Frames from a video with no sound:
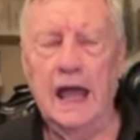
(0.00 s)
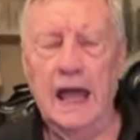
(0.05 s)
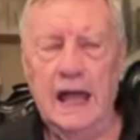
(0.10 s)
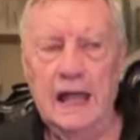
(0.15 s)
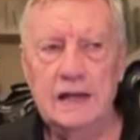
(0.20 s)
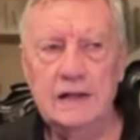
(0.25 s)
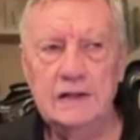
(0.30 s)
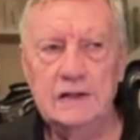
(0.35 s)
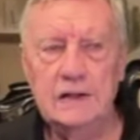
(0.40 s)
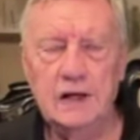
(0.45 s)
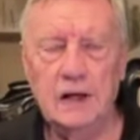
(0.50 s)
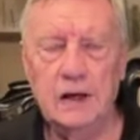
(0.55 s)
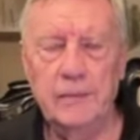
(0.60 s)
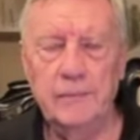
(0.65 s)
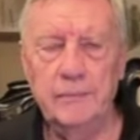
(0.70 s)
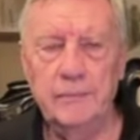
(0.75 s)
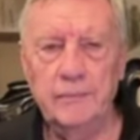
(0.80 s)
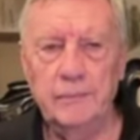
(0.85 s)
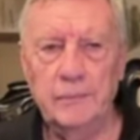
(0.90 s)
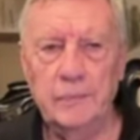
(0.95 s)
and
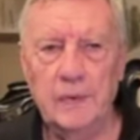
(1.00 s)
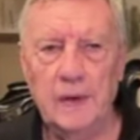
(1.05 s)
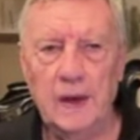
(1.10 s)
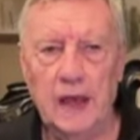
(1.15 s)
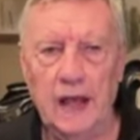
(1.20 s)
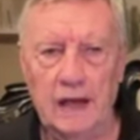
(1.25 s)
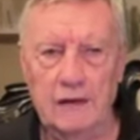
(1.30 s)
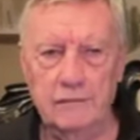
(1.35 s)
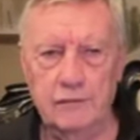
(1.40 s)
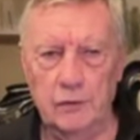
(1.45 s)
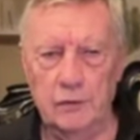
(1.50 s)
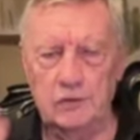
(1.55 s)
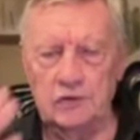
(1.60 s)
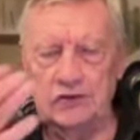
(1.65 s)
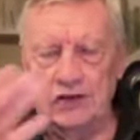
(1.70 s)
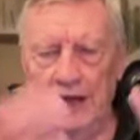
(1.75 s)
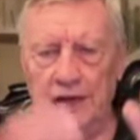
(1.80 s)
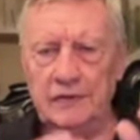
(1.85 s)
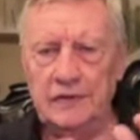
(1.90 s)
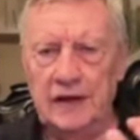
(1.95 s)
from
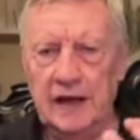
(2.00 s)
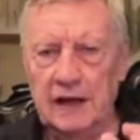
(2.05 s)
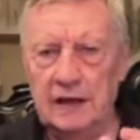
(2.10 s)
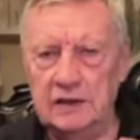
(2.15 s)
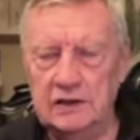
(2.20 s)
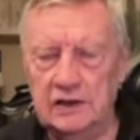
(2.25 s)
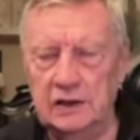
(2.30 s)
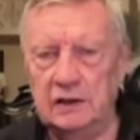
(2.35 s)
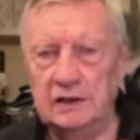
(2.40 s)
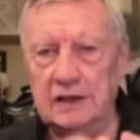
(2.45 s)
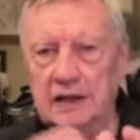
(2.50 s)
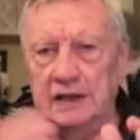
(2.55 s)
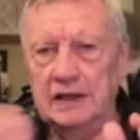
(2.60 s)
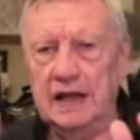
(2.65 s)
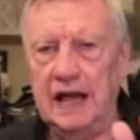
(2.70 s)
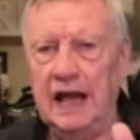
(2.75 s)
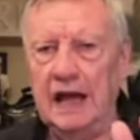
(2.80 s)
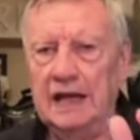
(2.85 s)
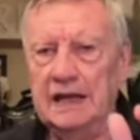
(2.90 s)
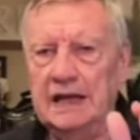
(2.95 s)
Sunday until the
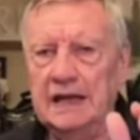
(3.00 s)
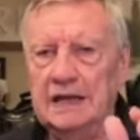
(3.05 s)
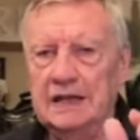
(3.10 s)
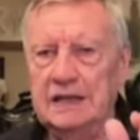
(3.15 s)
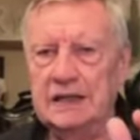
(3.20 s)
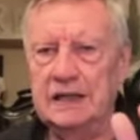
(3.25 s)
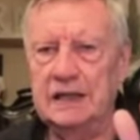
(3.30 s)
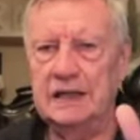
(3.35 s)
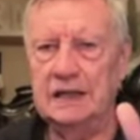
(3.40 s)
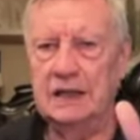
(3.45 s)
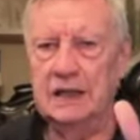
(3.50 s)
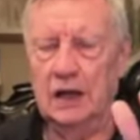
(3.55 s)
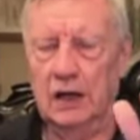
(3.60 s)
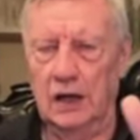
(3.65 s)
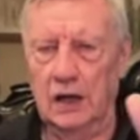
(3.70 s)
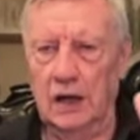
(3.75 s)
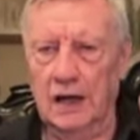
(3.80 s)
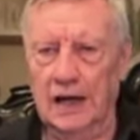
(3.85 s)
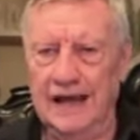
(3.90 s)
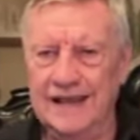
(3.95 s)
day that he
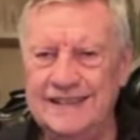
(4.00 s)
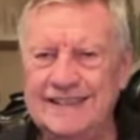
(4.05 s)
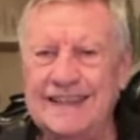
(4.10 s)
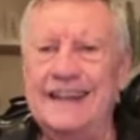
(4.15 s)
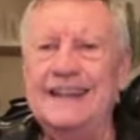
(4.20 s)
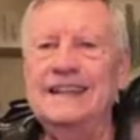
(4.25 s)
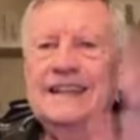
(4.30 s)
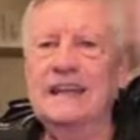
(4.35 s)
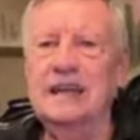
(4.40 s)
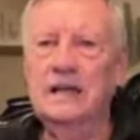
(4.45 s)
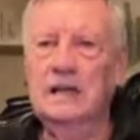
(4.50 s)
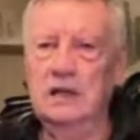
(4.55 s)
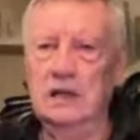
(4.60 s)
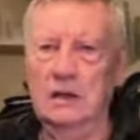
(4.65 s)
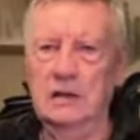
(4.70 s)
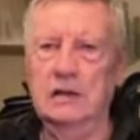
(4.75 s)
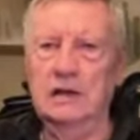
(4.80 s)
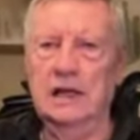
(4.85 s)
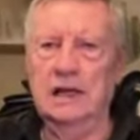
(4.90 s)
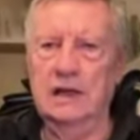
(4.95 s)

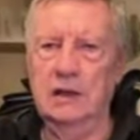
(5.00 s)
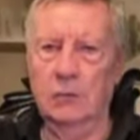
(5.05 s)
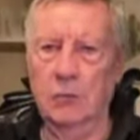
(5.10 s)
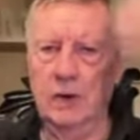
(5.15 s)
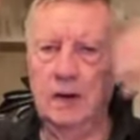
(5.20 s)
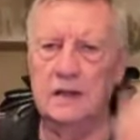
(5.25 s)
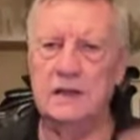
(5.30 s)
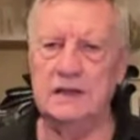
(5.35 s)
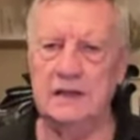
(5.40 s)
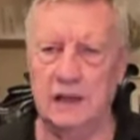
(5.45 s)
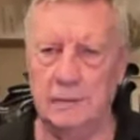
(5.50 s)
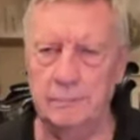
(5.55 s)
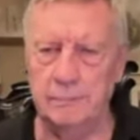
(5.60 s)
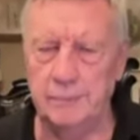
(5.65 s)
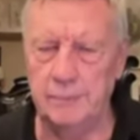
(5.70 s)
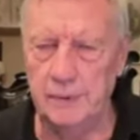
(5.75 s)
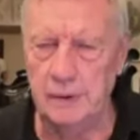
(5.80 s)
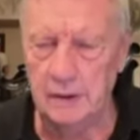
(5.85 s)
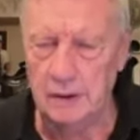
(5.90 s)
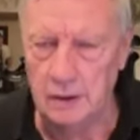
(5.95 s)
ascended, that he went
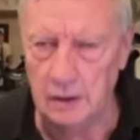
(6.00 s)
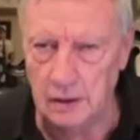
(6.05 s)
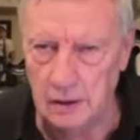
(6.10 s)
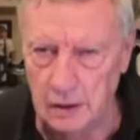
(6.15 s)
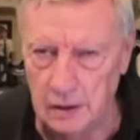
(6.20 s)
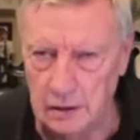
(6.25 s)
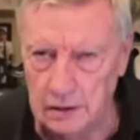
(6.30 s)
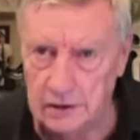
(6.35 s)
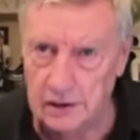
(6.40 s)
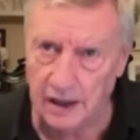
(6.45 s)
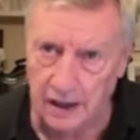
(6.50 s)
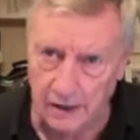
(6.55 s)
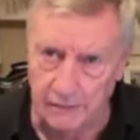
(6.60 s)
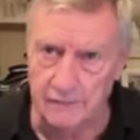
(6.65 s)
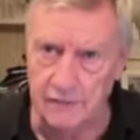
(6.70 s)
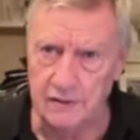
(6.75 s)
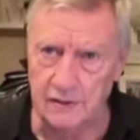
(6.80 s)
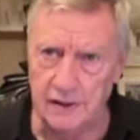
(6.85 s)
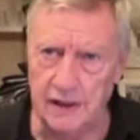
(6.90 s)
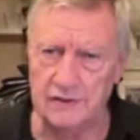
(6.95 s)
up to
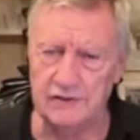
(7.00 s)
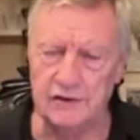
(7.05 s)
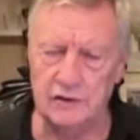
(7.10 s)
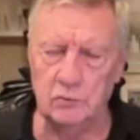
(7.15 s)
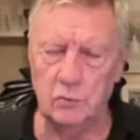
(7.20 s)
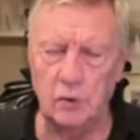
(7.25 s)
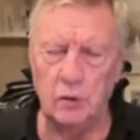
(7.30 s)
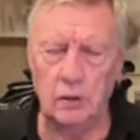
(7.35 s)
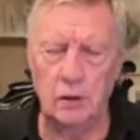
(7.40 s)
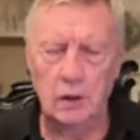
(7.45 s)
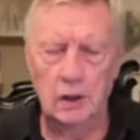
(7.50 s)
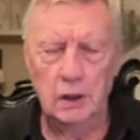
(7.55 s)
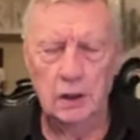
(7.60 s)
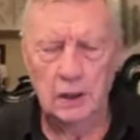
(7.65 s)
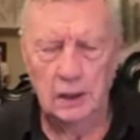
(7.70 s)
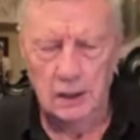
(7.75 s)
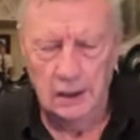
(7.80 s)
heaven, as it were,